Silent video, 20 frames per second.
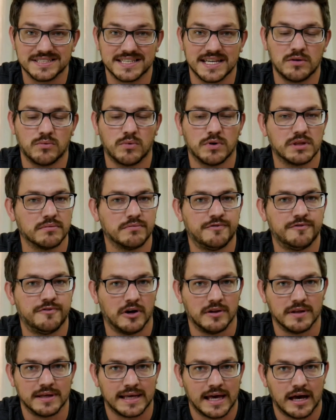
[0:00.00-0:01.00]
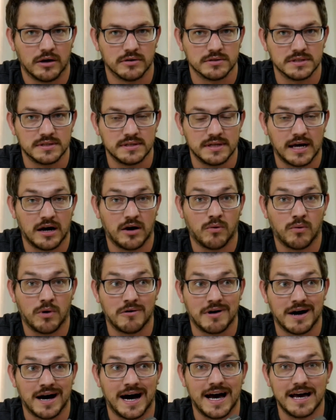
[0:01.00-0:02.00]
easy enough to really put it in
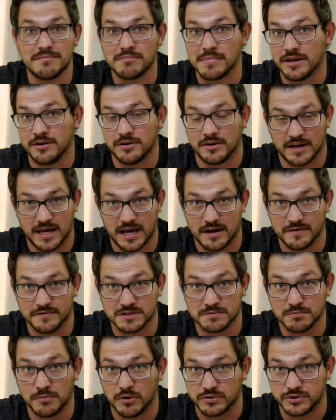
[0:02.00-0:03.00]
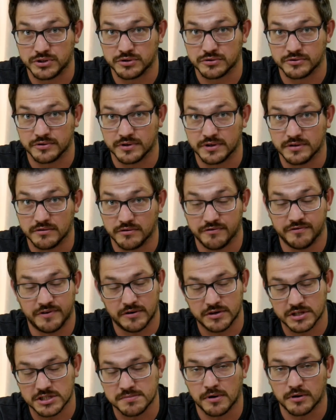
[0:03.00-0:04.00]
without deforming it, but
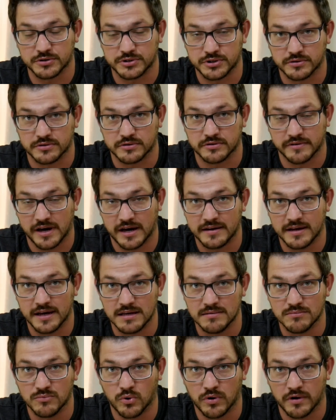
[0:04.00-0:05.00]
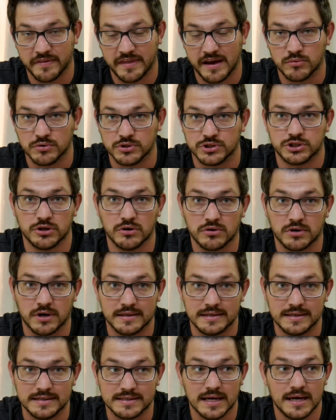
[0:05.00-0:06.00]
yet it's in there tight enough it
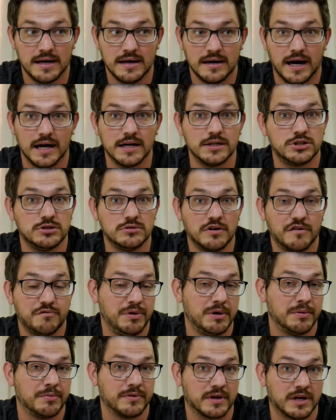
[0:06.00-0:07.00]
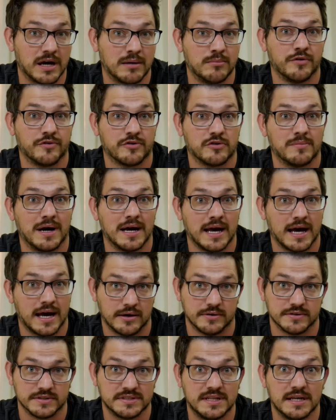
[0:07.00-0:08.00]
cannot come back out no matter
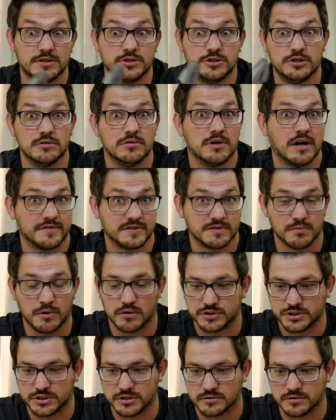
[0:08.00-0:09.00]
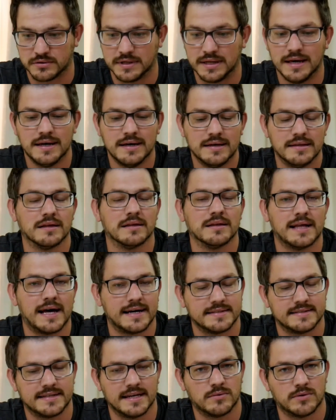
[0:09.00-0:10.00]
what happens. So I was able
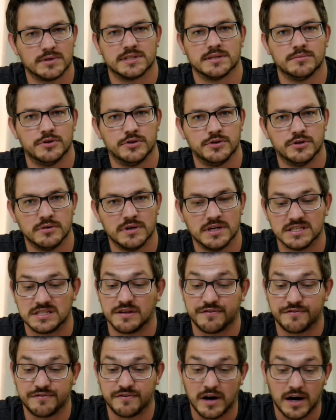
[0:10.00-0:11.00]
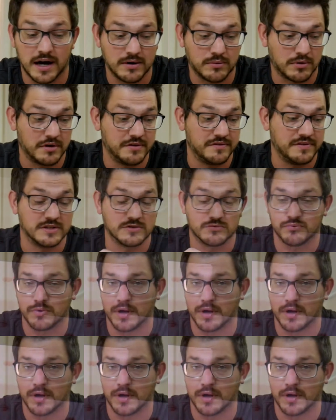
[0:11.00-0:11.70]
to get that to work out well.